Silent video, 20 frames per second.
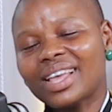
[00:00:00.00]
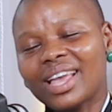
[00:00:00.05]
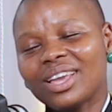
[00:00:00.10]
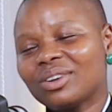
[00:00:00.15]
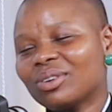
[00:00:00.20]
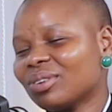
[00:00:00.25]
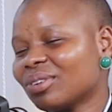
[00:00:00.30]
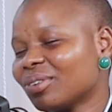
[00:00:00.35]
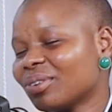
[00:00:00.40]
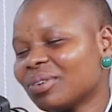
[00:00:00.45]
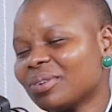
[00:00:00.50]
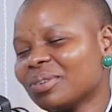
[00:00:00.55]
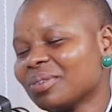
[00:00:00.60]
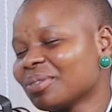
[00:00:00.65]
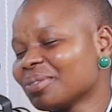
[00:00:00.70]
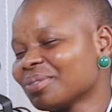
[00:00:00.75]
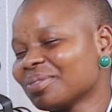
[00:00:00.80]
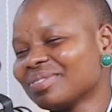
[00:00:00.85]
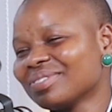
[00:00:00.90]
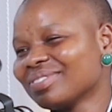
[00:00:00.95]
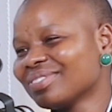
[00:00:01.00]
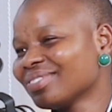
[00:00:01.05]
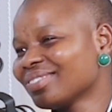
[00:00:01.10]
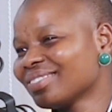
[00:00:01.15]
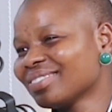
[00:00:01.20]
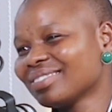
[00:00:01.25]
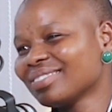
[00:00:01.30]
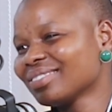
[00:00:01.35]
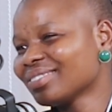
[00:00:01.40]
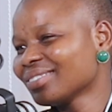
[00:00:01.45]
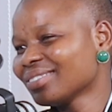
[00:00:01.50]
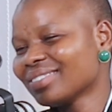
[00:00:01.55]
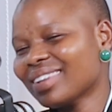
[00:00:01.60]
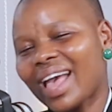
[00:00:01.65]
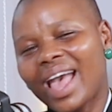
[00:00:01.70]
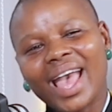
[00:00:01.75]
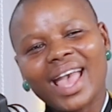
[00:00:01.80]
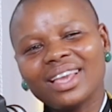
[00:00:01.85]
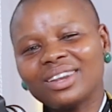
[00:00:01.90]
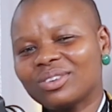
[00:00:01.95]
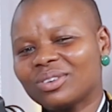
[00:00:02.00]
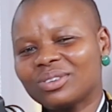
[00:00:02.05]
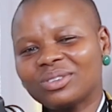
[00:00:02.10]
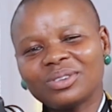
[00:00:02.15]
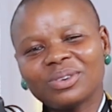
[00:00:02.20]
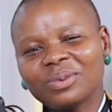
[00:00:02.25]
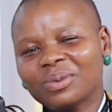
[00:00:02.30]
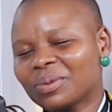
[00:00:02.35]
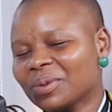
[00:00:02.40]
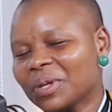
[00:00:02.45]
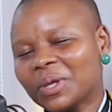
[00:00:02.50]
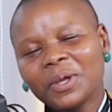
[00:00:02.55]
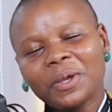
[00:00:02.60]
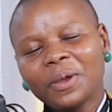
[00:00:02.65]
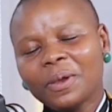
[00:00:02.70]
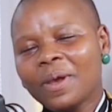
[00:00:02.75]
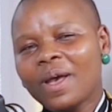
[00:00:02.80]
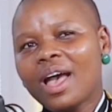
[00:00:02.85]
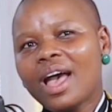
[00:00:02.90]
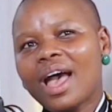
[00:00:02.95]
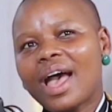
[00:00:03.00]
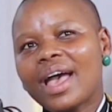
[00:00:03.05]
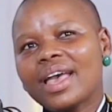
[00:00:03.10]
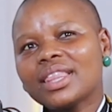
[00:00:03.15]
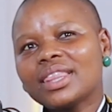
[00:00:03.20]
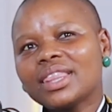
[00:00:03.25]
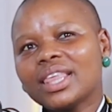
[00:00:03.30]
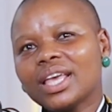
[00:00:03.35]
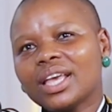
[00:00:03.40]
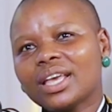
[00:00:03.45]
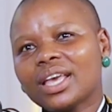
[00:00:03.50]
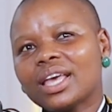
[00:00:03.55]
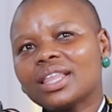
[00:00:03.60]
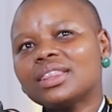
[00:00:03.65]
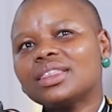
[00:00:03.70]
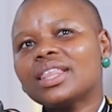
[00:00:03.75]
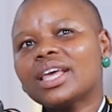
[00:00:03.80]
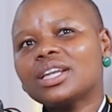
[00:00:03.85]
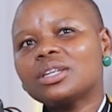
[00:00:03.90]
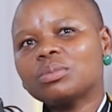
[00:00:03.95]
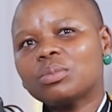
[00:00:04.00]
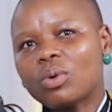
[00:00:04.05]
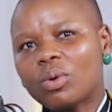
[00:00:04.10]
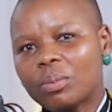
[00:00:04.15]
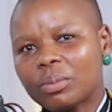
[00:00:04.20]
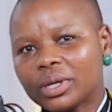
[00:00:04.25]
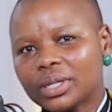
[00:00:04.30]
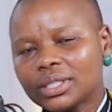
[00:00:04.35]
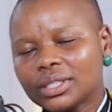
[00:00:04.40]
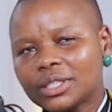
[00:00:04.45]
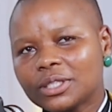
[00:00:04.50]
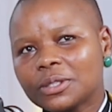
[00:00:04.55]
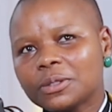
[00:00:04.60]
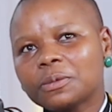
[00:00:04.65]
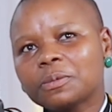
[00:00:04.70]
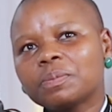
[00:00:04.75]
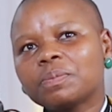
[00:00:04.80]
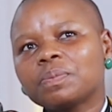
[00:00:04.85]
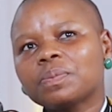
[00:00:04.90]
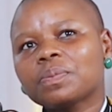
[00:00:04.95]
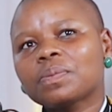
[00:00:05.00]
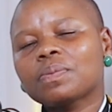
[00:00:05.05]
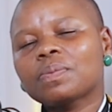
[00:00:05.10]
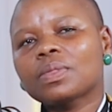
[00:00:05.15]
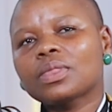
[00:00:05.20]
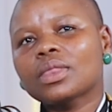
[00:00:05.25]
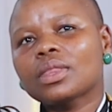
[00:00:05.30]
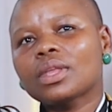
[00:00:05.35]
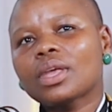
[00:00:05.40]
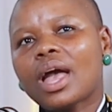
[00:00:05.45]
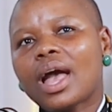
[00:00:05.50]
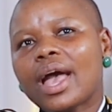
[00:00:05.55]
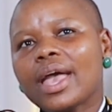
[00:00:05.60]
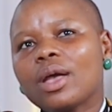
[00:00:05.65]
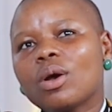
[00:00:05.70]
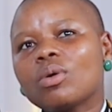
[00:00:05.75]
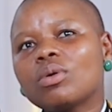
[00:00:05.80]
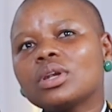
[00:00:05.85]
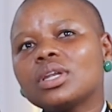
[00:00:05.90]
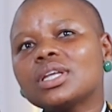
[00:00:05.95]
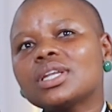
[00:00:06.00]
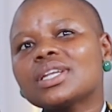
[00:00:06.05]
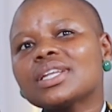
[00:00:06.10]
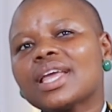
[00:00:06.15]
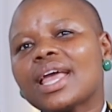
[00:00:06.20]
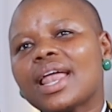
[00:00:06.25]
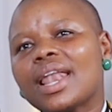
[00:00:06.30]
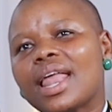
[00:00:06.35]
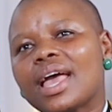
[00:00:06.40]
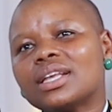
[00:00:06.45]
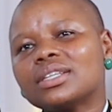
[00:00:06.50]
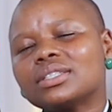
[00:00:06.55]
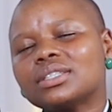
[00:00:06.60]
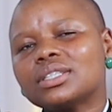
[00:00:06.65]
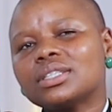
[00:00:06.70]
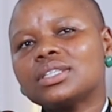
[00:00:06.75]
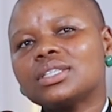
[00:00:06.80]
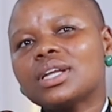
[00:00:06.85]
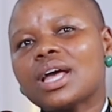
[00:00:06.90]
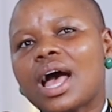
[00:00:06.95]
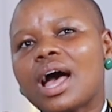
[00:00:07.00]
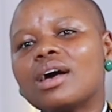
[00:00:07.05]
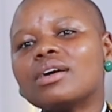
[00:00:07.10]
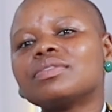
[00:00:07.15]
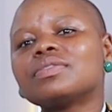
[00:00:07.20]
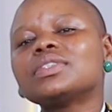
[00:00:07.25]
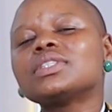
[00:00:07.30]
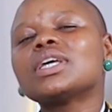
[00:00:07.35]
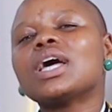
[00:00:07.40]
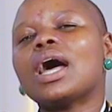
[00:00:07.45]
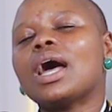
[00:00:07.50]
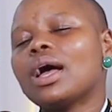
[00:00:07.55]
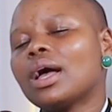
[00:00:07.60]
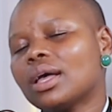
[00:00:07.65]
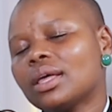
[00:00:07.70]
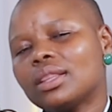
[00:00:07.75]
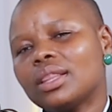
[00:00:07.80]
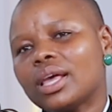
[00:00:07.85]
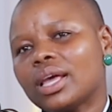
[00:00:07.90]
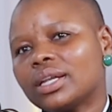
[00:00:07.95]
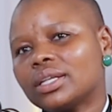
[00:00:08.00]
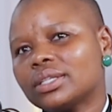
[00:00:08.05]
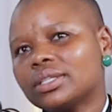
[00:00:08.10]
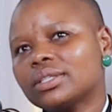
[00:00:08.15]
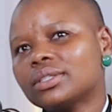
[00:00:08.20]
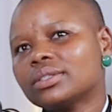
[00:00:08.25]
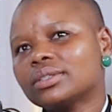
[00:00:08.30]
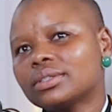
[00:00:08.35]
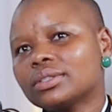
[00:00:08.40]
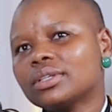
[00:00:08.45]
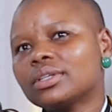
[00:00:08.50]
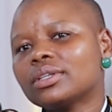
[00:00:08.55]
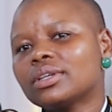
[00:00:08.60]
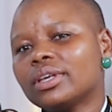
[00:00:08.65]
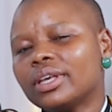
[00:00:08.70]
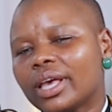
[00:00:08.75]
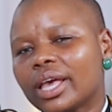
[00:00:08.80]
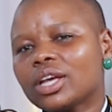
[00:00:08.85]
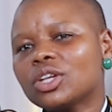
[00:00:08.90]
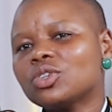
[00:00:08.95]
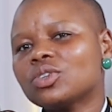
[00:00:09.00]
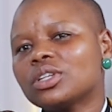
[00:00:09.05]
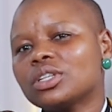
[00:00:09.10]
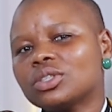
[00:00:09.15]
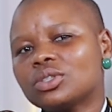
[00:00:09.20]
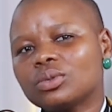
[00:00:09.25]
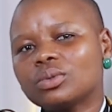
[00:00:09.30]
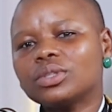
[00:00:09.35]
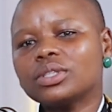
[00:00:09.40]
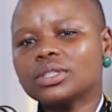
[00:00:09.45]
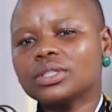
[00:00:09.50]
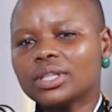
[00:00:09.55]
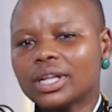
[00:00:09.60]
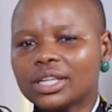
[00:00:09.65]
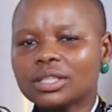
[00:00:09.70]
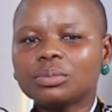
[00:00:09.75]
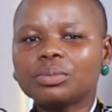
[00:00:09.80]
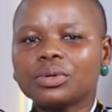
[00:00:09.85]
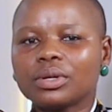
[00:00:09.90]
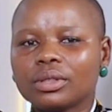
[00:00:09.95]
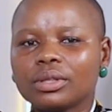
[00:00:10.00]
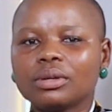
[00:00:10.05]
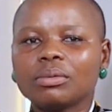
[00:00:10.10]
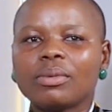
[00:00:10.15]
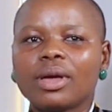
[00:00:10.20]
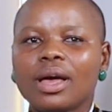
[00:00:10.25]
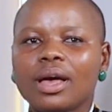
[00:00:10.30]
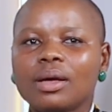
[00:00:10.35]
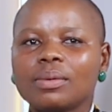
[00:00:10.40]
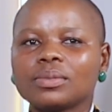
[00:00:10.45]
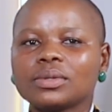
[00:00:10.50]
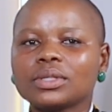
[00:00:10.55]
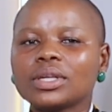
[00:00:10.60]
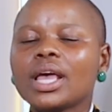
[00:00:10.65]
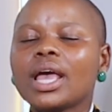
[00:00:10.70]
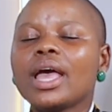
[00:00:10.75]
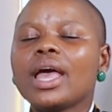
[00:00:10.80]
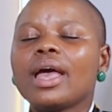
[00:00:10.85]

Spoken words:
I don't know. I don't know. I think at that moment, I only realized it after that he actually took his last breath in my arms.